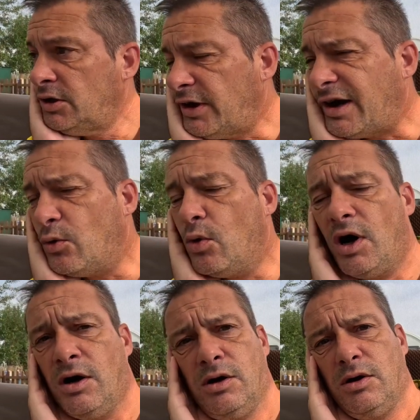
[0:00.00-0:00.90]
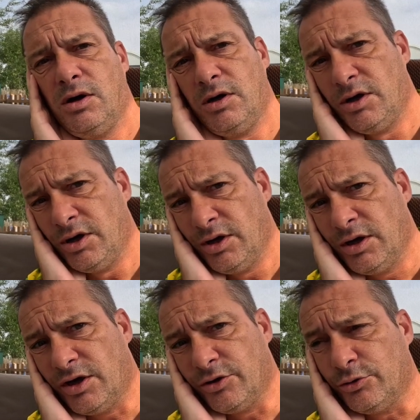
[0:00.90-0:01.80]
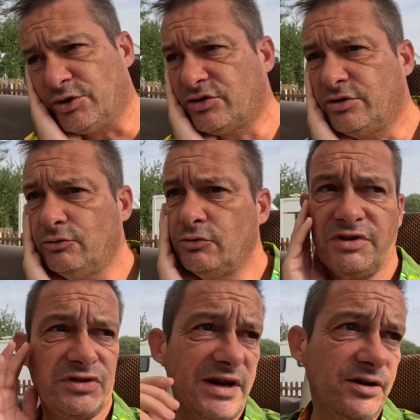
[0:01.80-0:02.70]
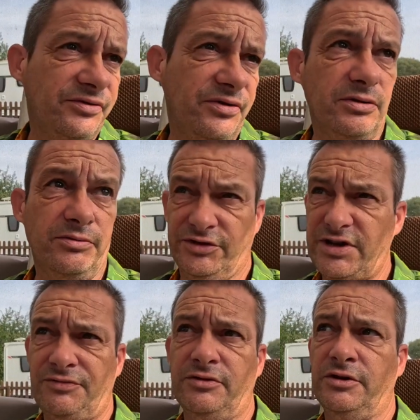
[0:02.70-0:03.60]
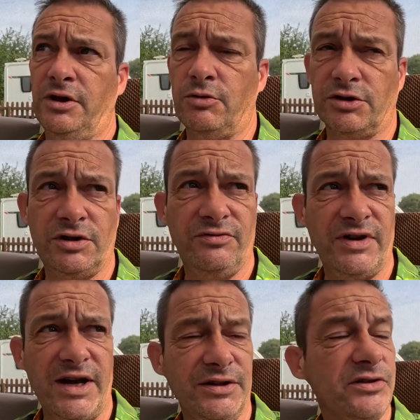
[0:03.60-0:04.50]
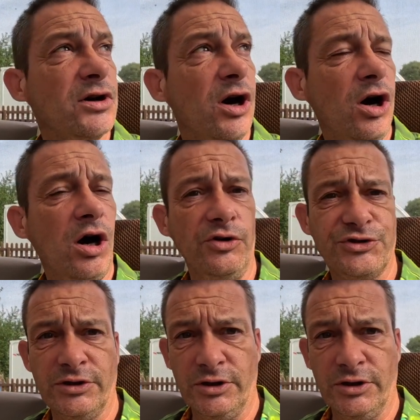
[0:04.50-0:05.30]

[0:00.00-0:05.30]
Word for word: now what I don't know what to do with myself definitely not washing van it's got hot